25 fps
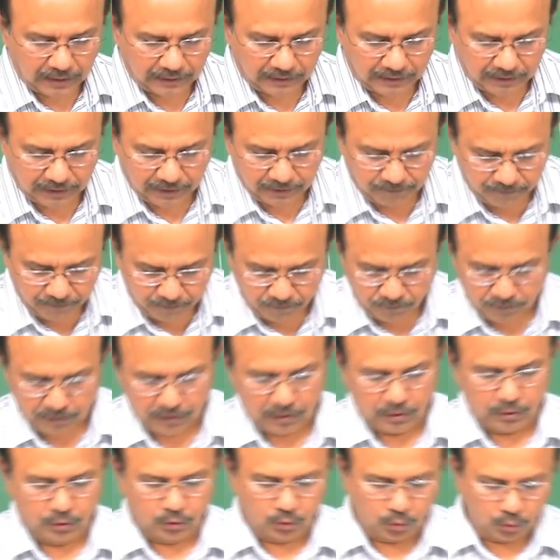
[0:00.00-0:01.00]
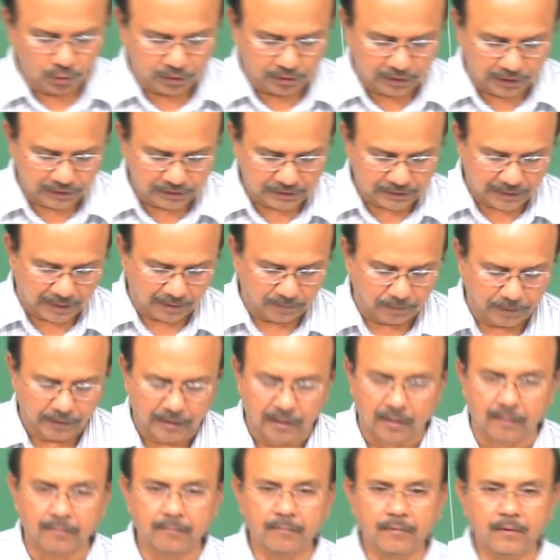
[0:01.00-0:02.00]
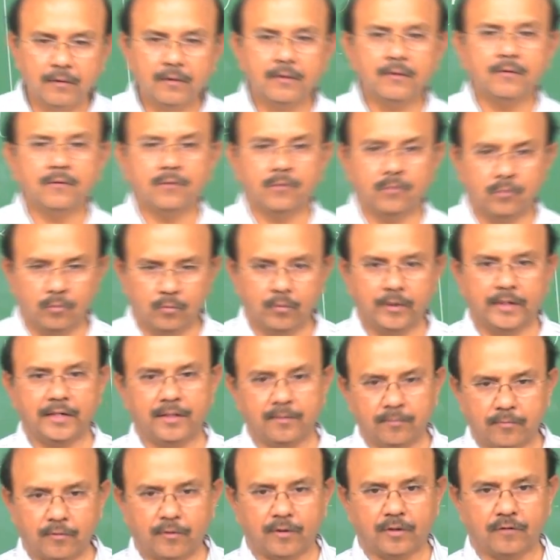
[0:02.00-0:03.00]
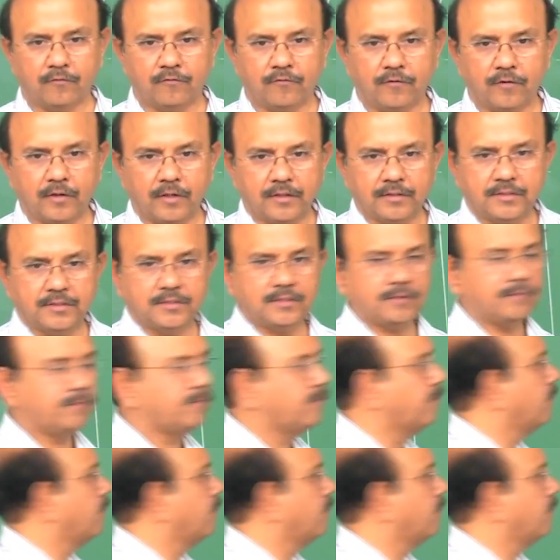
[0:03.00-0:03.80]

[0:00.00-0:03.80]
the two things that become very important for us.